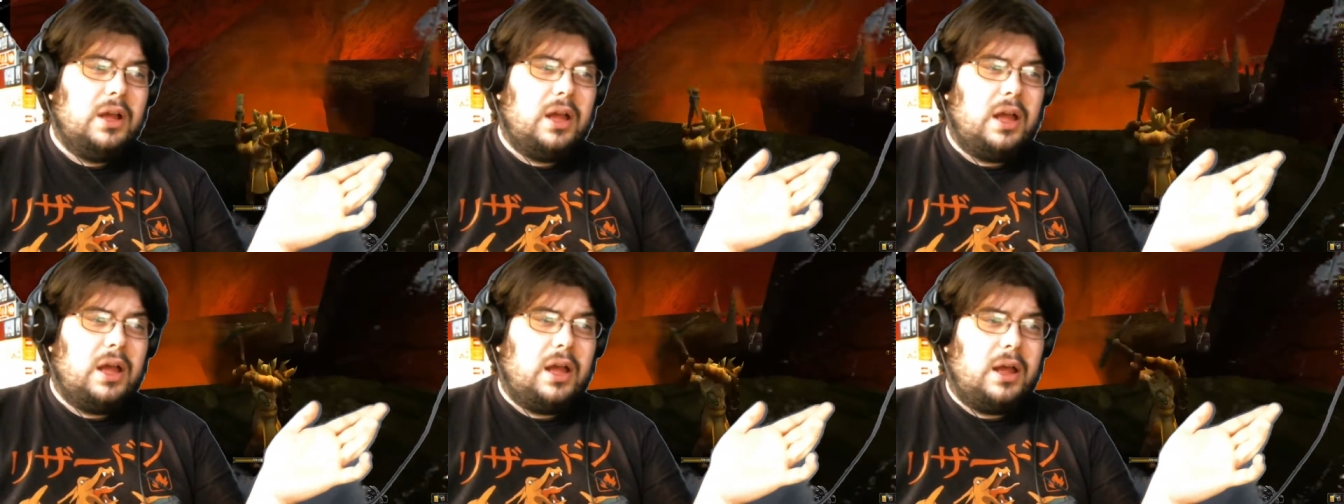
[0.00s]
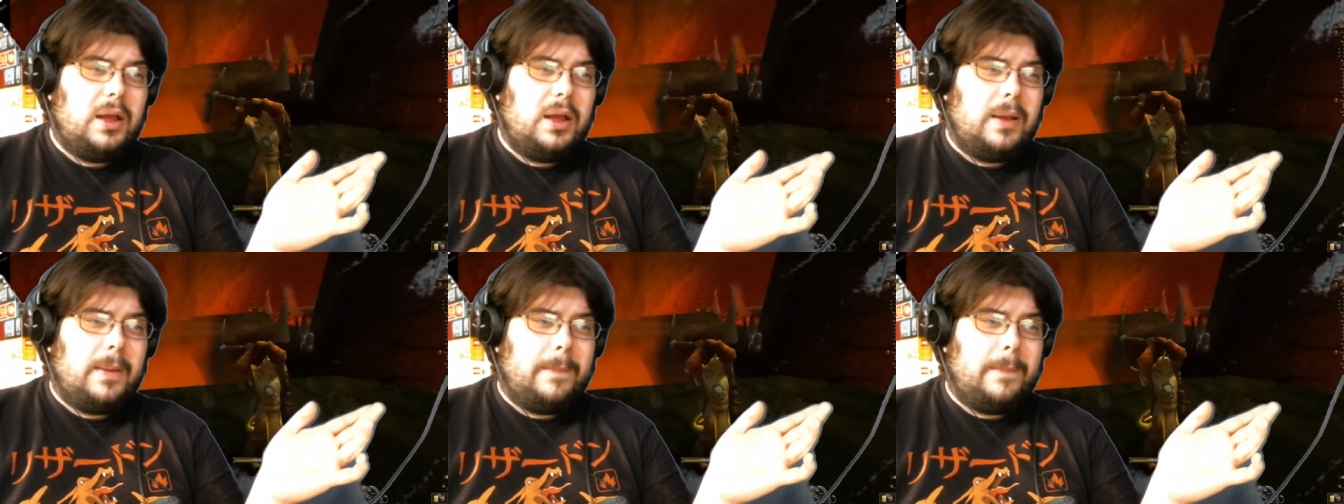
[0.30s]

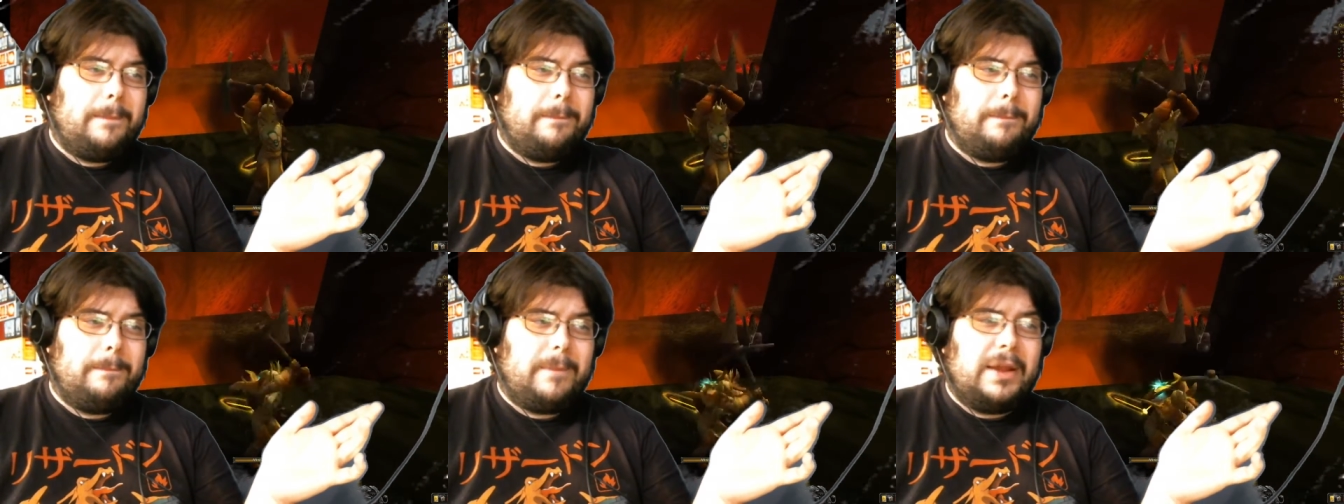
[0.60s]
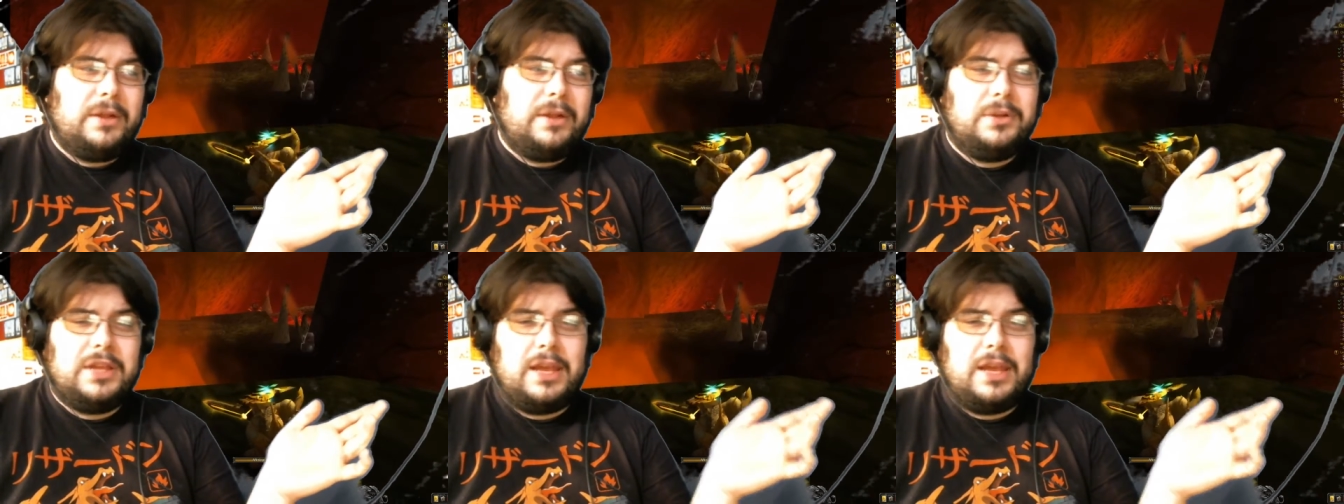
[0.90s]
Um, my
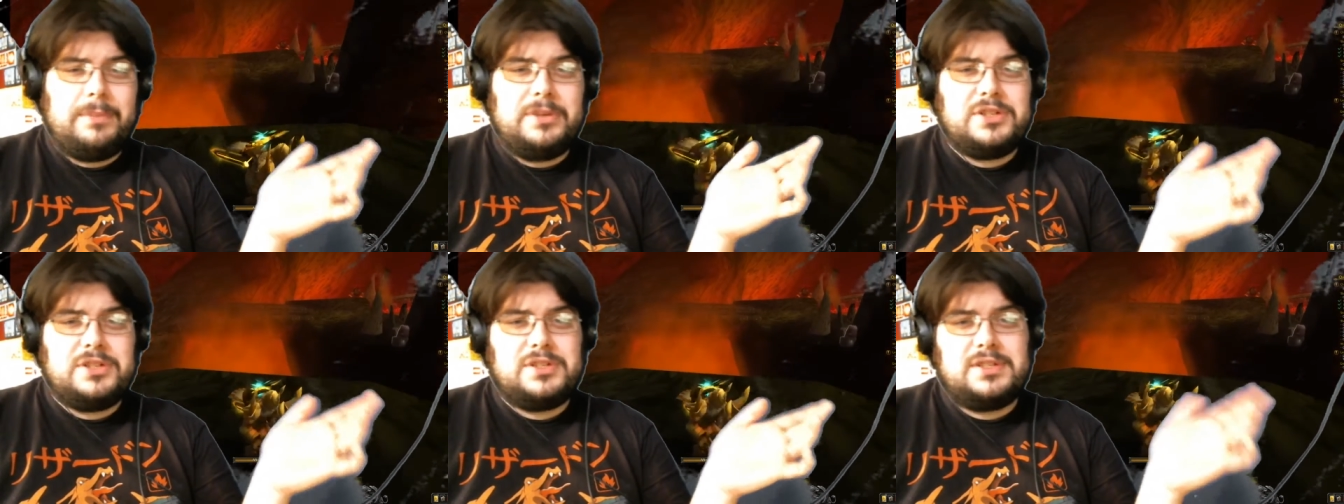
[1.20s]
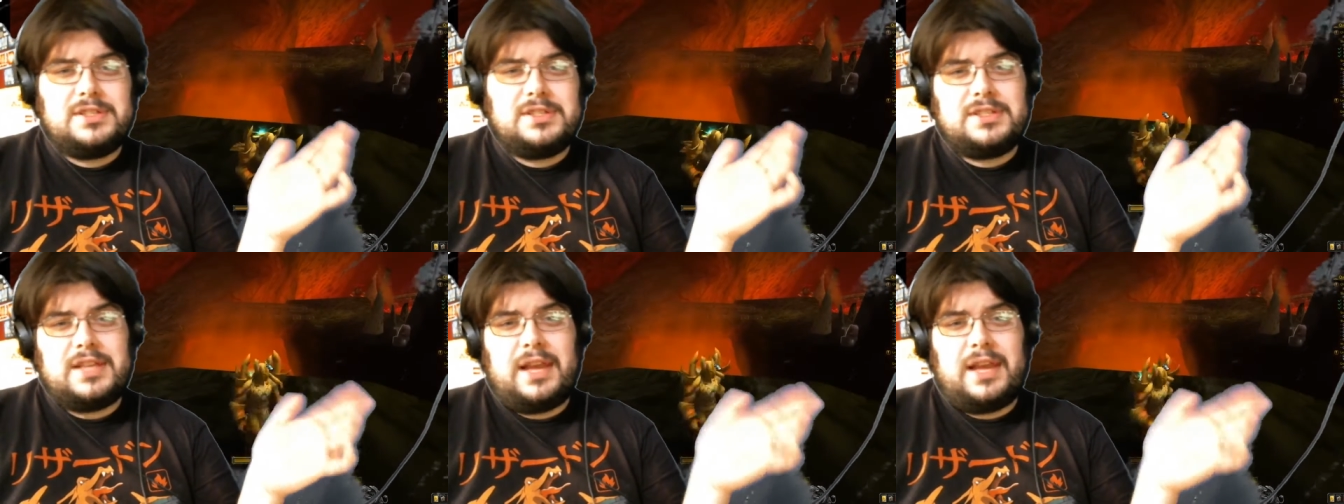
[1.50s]
only ambition
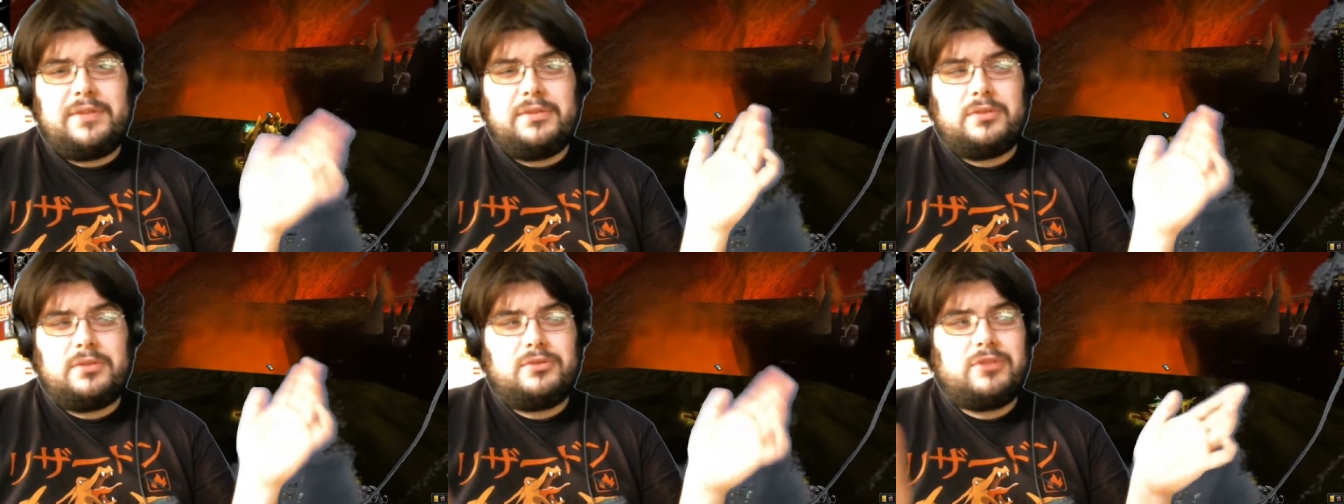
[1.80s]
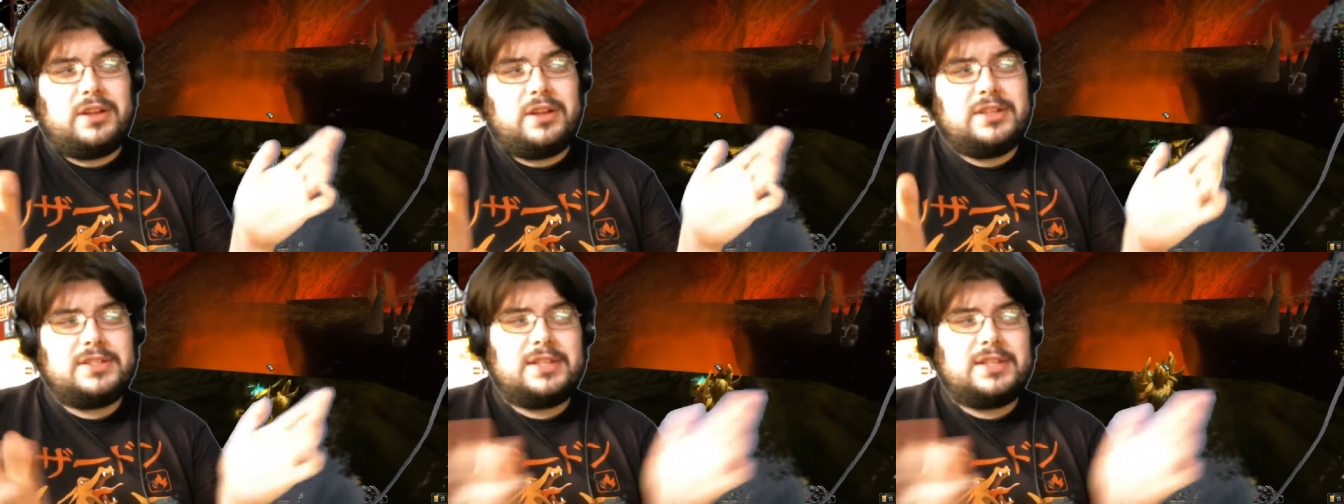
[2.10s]
is to have the
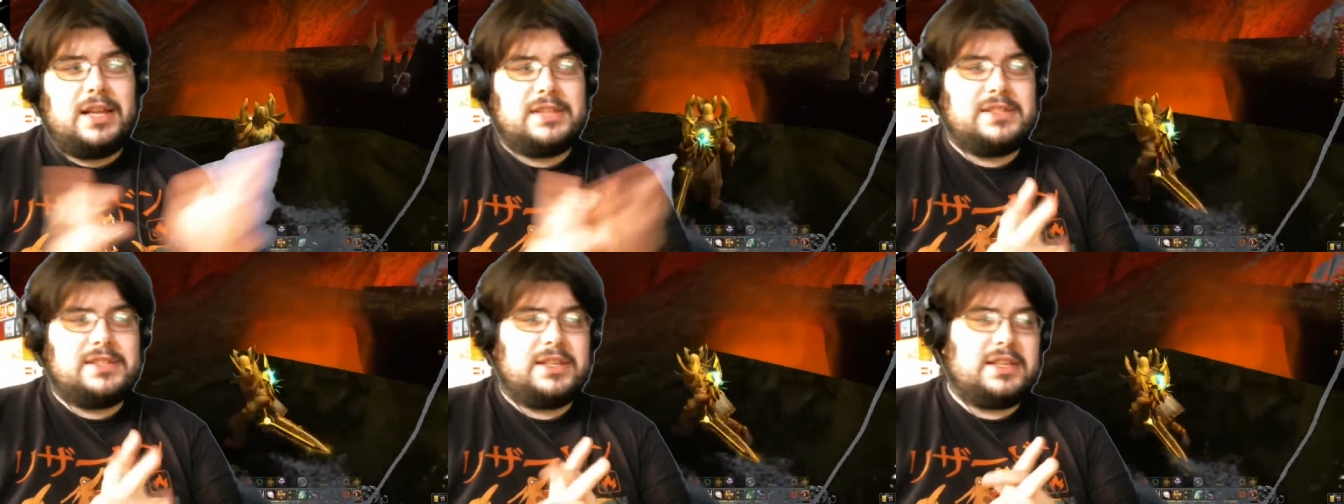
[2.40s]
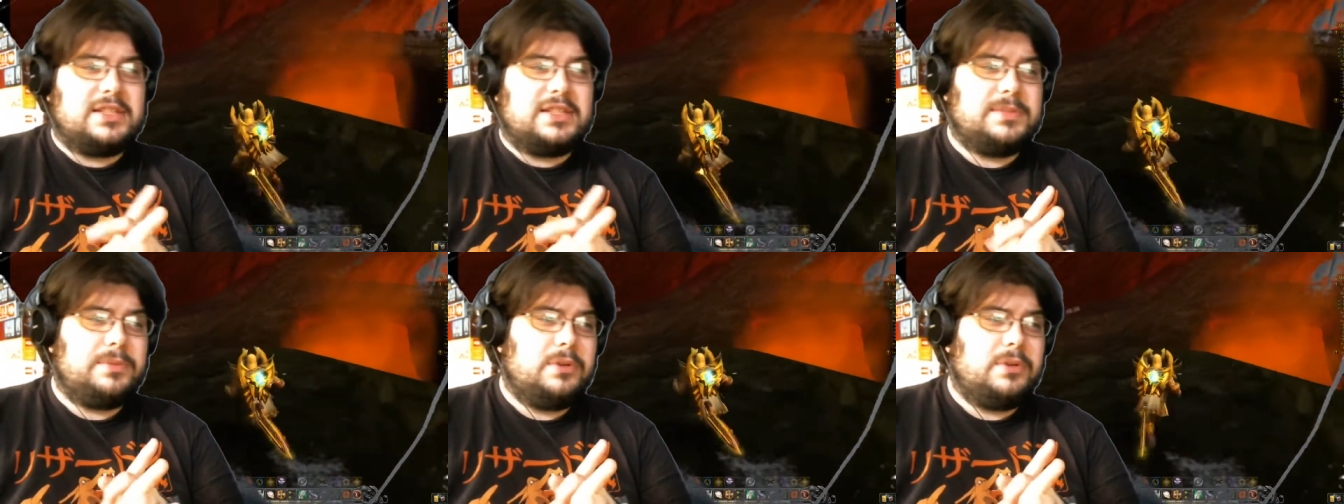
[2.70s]
greatest classic
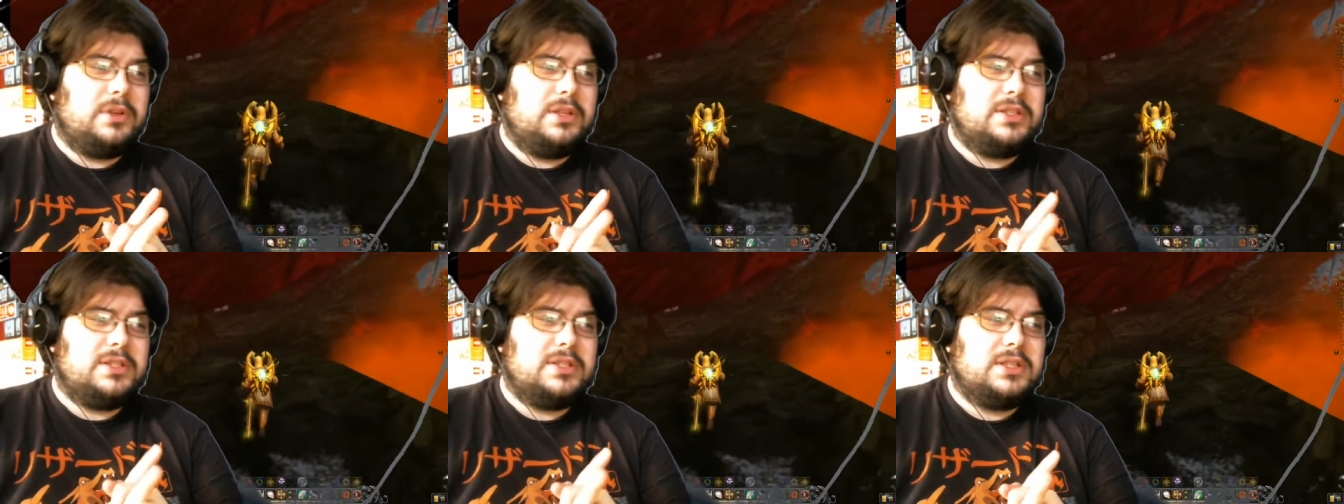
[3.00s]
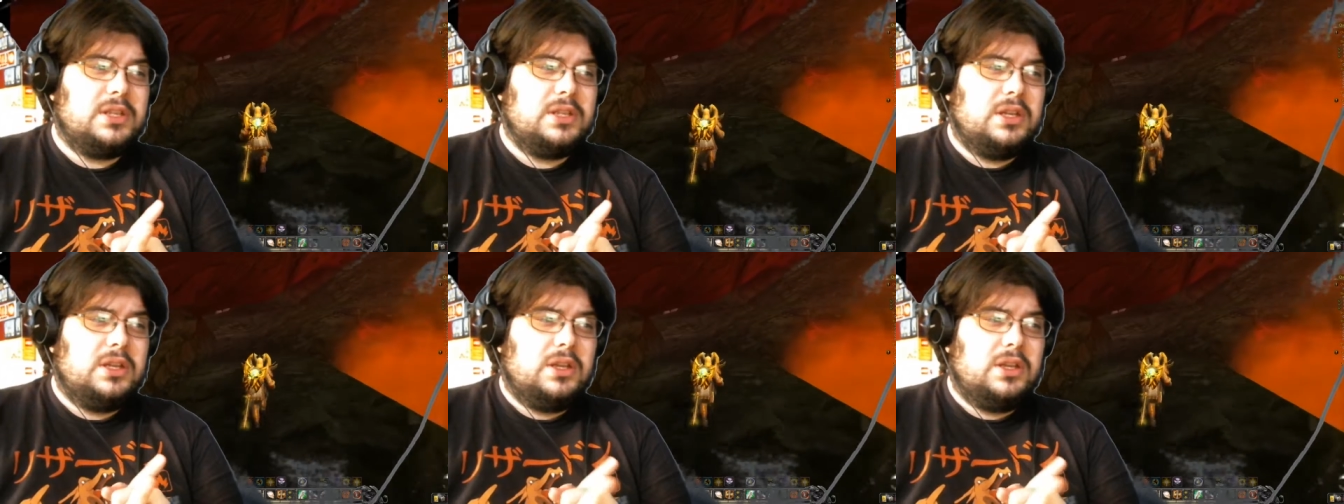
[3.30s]
experience.